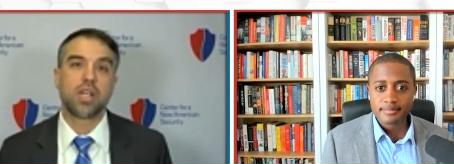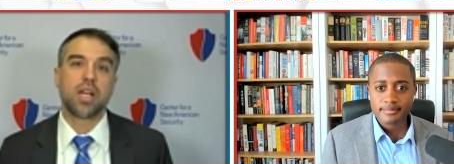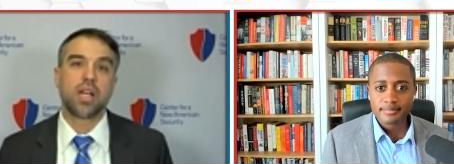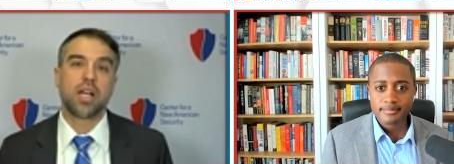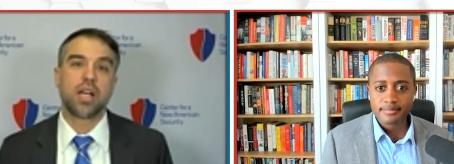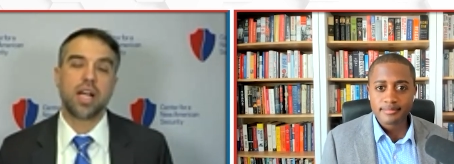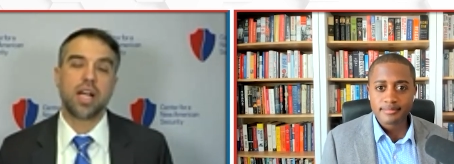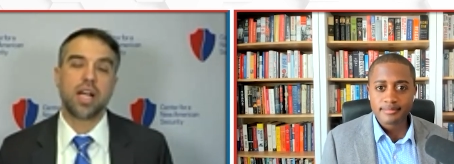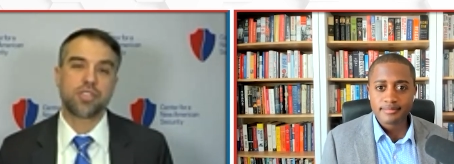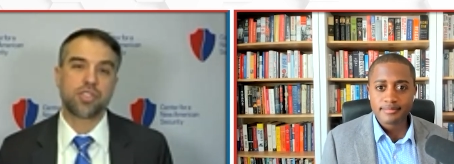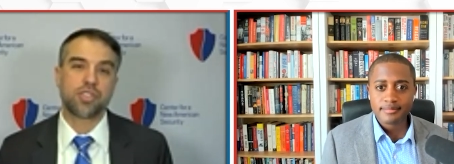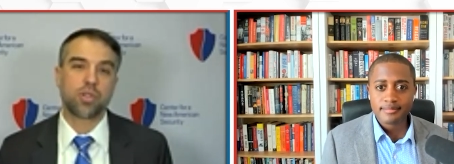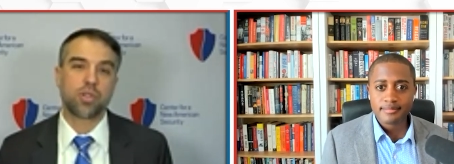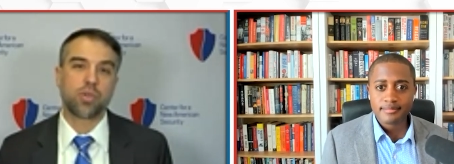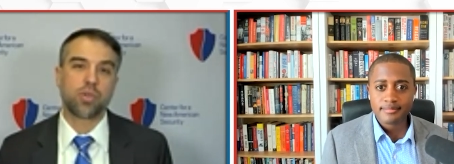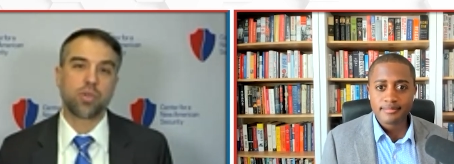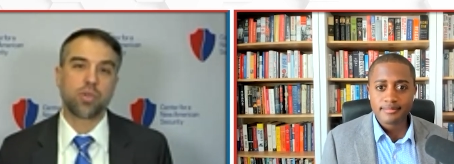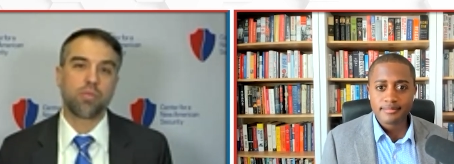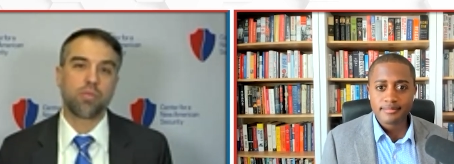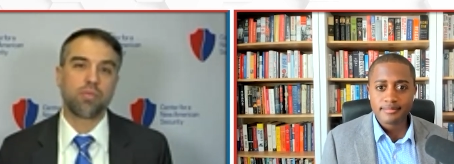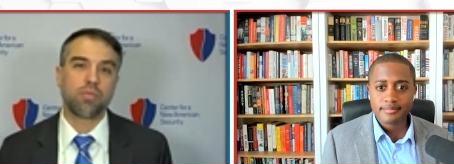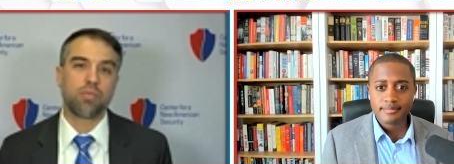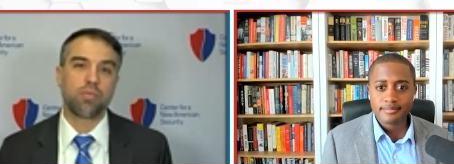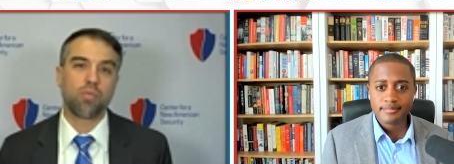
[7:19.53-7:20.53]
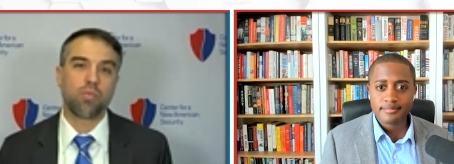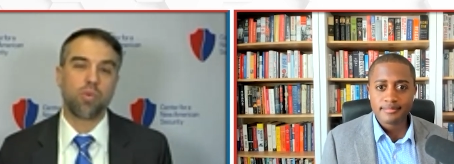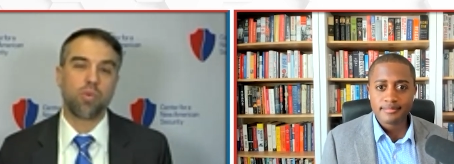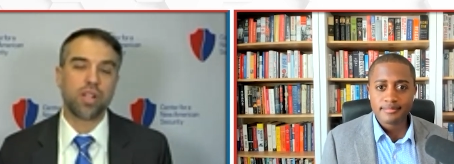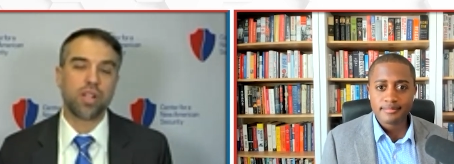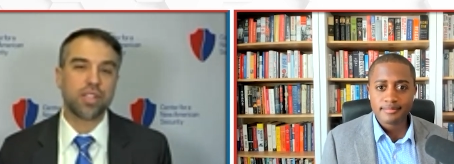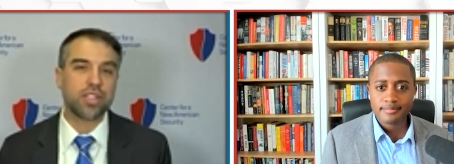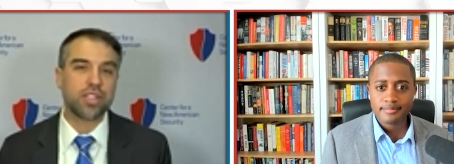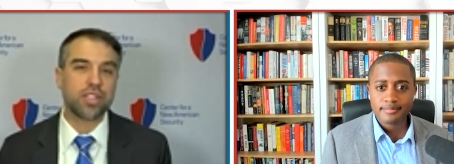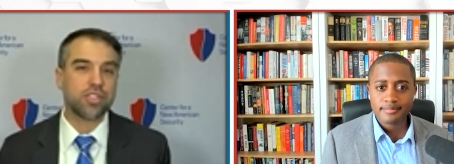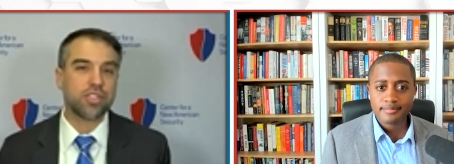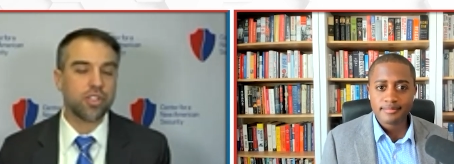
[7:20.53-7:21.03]
Speaker 1: And so while the
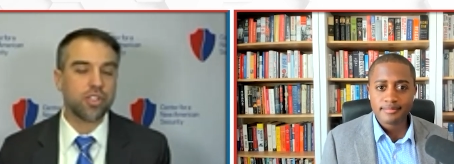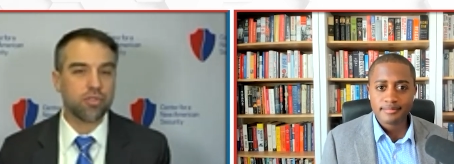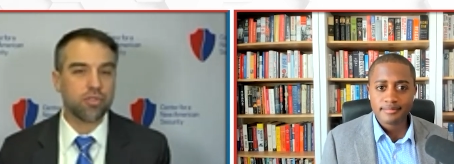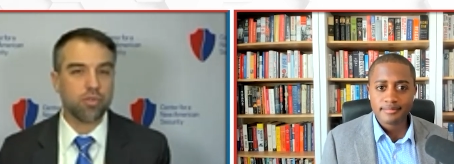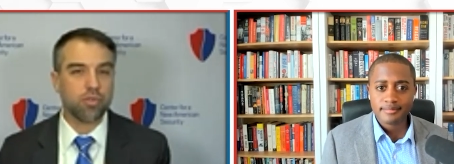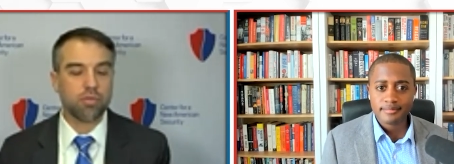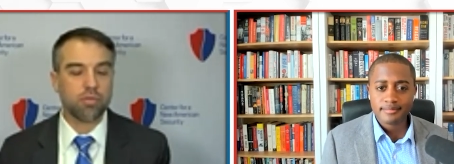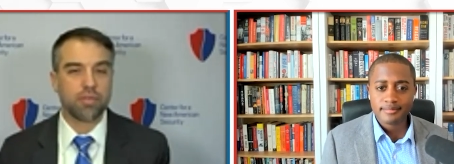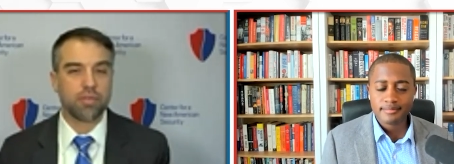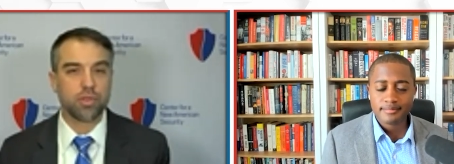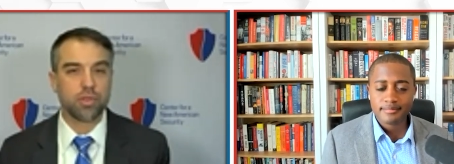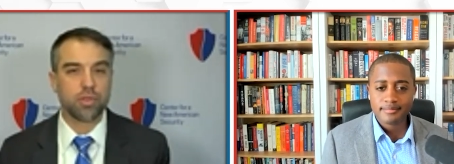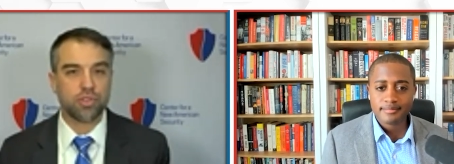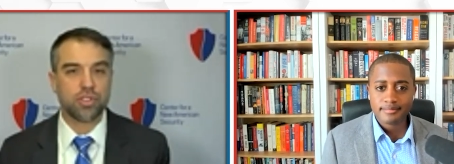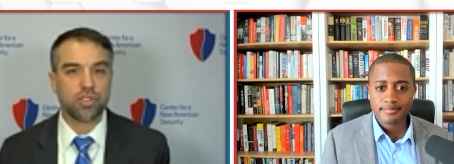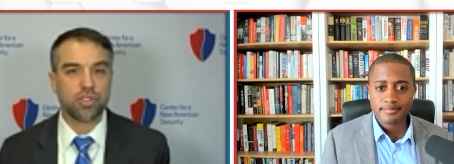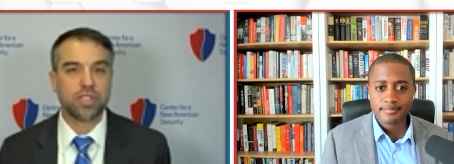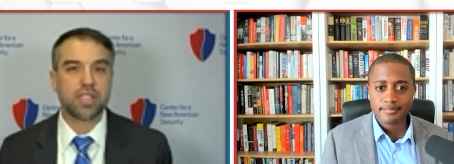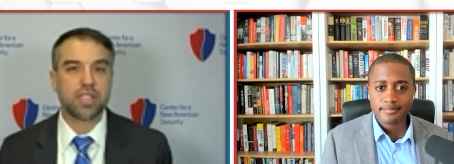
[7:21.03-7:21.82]
industrial revolution